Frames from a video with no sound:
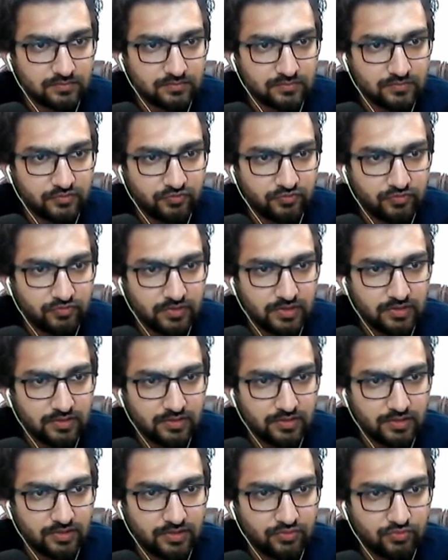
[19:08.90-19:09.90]

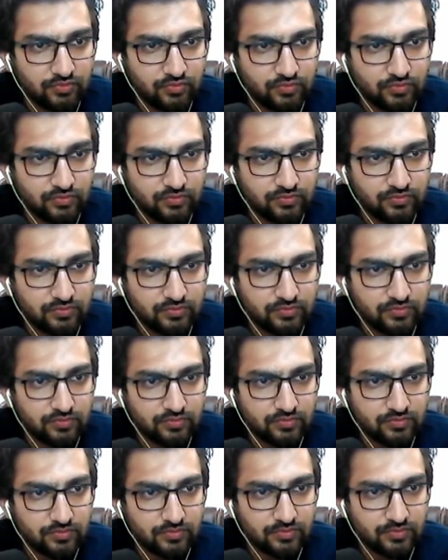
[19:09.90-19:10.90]
132
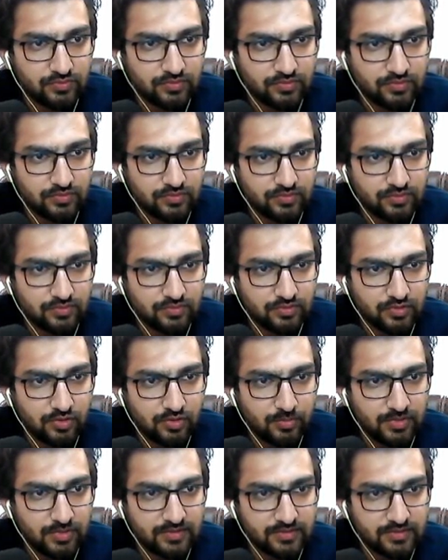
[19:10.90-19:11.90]

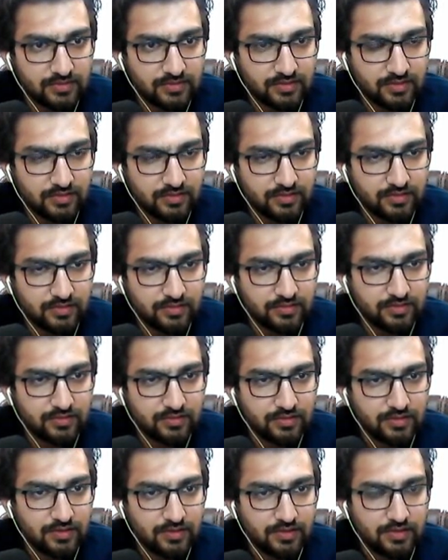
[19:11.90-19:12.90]
comma 600,
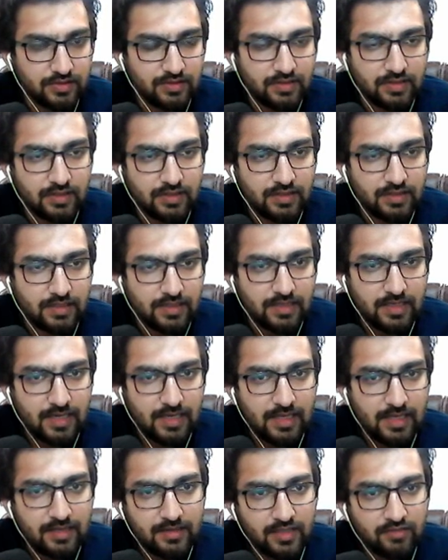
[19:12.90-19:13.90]

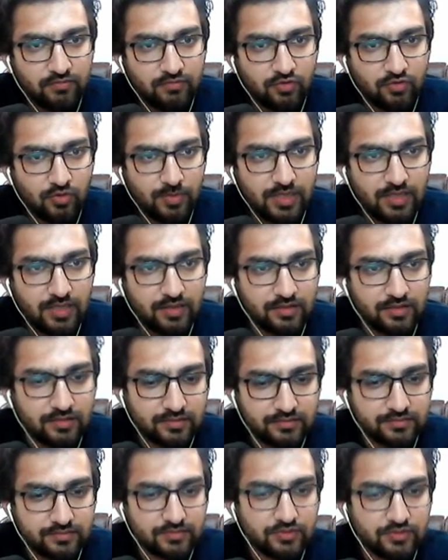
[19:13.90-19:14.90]
and then from here
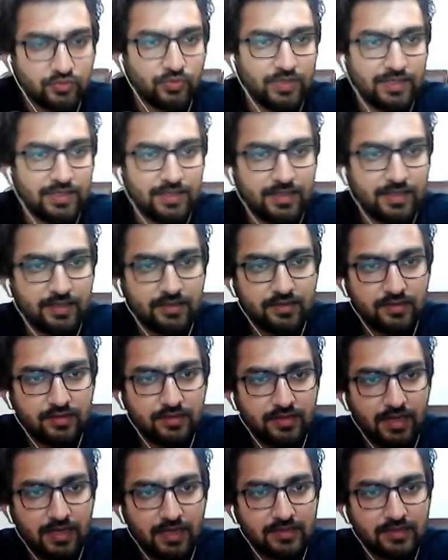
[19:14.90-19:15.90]
you will take
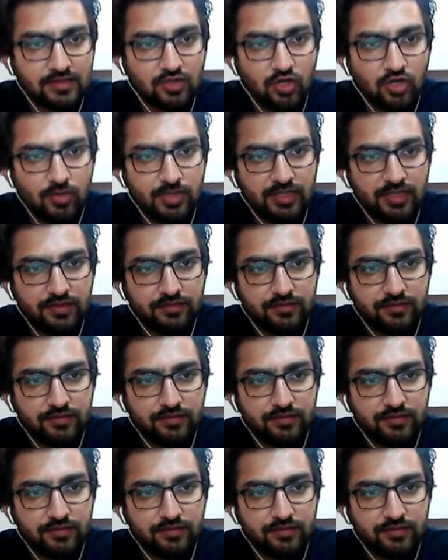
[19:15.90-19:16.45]
x common,